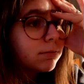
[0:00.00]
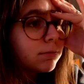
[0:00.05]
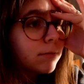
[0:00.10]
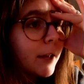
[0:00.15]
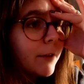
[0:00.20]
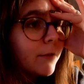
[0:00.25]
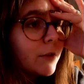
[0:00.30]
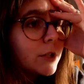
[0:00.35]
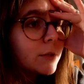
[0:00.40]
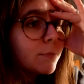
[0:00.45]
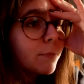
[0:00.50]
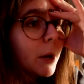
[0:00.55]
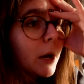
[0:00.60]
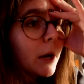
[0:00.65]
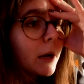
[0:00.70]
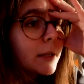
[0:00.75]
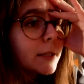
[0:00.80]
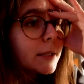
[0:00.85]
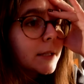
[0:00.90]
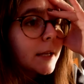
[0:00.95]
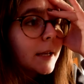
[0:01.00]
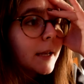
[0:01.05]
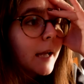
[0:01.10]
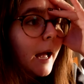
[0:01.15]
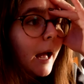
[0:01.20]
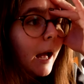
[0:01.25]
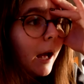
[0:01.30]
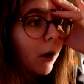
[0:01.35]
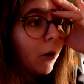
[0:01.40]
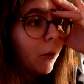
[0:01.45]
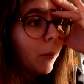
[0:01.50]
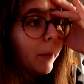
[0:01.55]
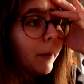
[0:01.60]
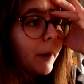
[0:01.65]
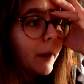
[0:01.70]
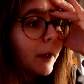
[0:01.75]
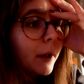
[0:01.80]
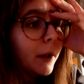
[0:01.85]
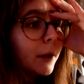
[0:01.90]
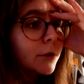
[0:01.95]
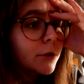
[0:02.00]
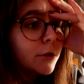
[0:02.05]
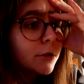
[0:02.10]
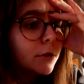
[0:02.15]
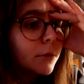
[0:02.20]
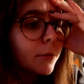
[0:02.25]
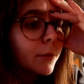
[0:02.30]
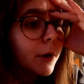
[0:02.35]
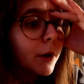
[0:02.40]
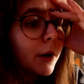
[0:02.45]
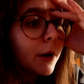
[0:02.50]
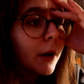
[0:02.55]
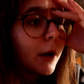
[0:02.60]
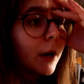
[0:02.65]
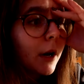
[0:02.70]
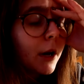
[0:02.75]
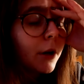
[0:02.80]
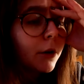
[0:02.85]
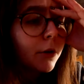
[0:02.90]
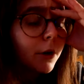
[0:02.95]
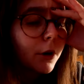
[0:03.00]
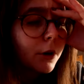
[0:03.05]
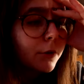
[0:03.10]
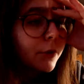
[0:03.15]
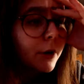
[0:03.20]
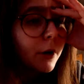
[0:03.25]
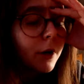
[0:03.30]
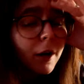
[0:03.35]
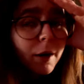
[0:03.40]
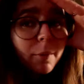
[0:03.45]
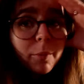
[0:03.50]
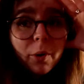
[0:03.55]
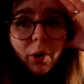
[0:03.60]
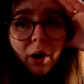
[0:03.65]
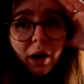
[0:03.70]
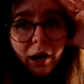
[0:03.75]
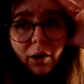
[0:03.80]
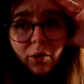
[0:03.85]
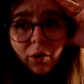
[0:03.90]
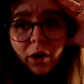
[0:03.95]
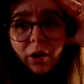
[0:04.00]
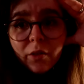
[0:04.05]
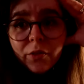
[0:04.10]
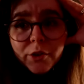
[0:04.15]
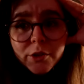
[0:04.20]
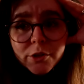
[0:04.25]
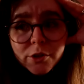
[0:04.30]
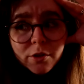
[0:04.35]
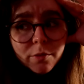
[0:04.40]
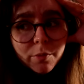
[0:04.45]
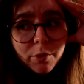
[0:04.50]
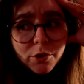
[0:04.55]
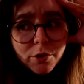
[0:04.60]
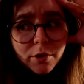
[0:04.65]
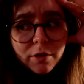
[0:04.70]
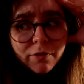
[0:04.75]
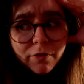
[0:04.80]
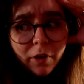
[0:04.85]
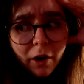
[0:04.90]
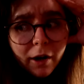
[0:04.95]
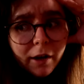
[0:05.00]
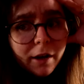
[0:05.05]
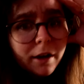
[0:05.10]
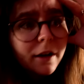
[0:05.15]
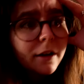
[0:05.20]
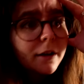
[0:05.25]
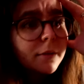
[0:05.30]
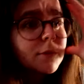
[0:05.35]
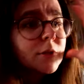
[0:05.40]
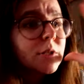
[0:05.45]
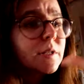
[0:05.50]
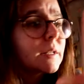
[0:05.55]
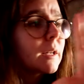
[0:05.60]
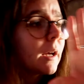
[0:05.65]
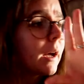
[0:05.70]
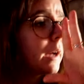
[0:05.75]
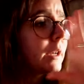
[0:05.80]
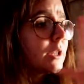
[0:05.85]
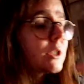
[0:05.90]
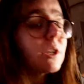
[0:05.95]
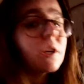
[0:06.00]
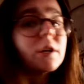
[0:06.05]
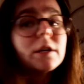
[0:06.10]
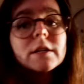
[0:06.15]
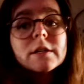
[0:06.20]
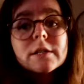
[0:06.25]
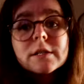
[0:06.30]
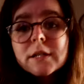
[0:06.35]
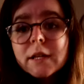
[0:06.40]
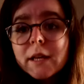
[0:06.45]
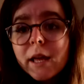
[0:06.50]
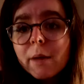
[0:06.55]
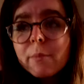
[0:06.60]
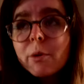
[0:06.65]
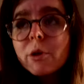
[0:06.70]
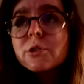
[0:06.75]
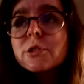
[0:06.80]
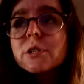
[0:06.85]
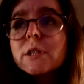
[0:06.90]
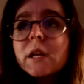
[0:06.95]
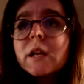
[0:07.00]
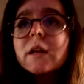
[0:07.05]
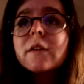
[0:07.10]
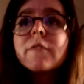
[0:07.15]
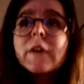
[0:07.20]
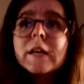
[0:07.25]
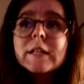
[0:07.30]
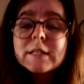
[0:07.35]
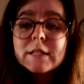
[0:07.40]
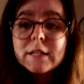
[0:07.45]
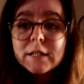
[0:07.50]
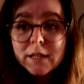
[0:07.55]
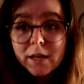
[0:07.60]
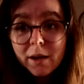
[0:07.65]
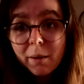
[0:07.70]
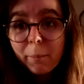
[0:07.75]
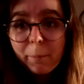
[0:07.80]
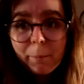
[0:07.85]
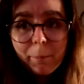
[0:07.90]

Even just Percy helping Juniper and Grover put out the juniper tree fire, and I'm just like, I just get emotionally invested in